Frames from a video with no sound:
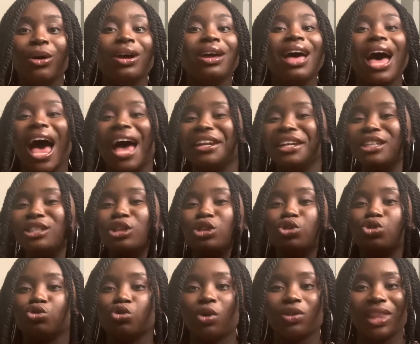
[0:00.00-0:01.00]
I need to
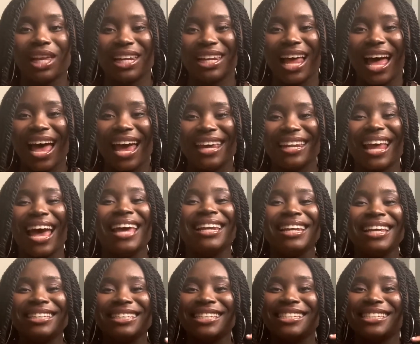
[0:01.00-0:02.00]
draw the line. I
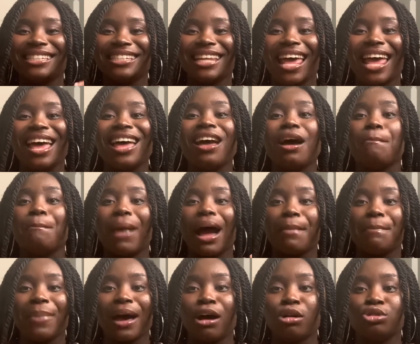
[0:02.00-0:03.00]
need to set my
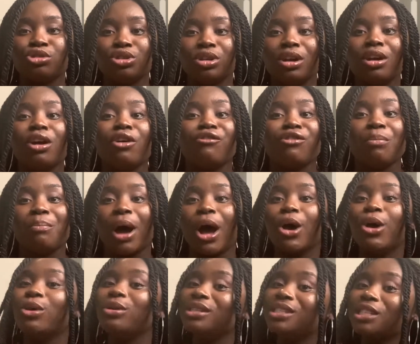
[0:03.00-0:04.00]
boundary for my
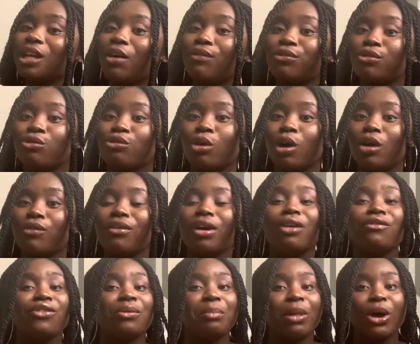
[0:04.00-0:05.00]
own self-growth and
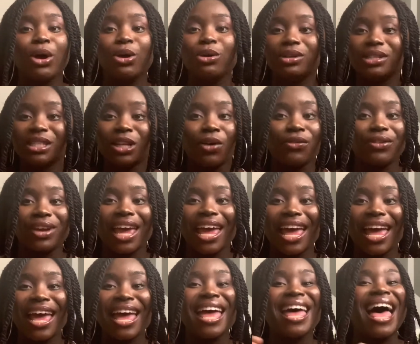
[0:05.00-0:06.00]
for my own
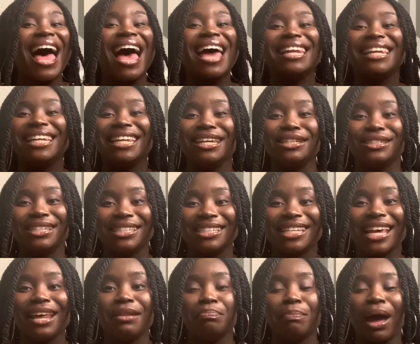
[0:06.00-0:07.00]
self-care. I need to
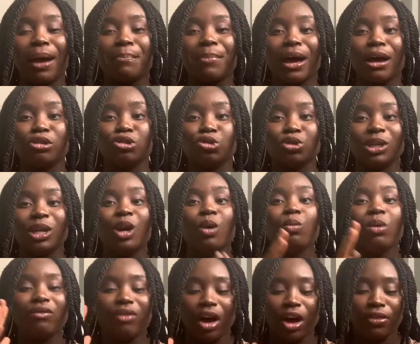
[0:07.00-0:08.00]
set my boundary
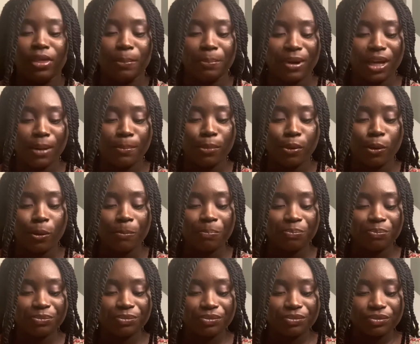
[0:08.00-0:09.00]
with other people.
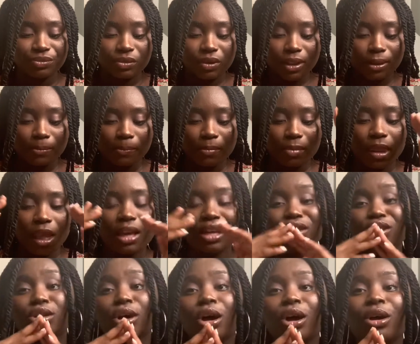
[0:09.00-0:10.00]

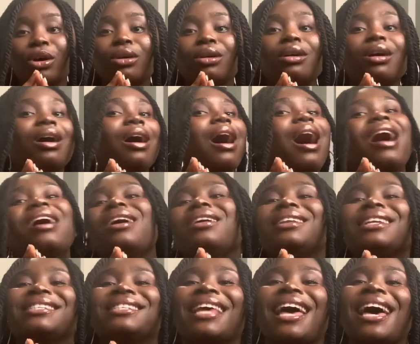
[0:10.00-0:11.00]
So I
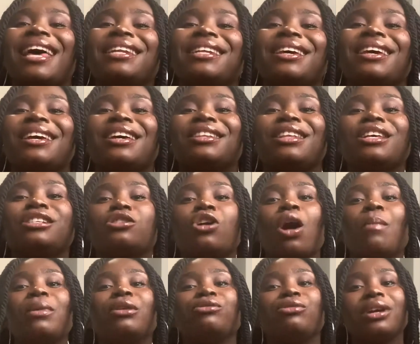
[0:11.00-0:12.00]
understand there's
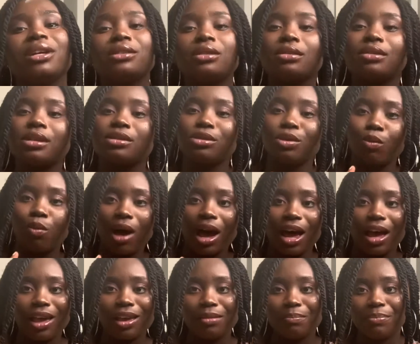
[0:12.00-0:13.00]
common reasons as to
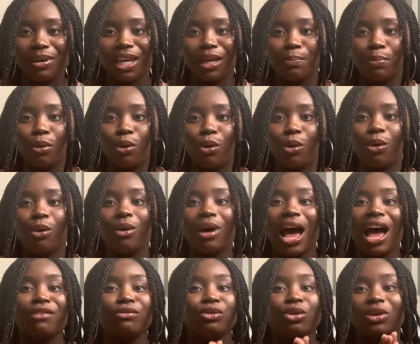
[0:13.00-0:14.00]
why people
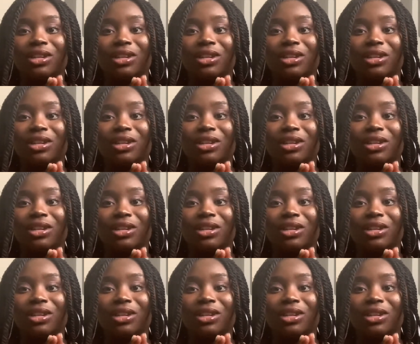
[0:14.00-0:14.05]
have not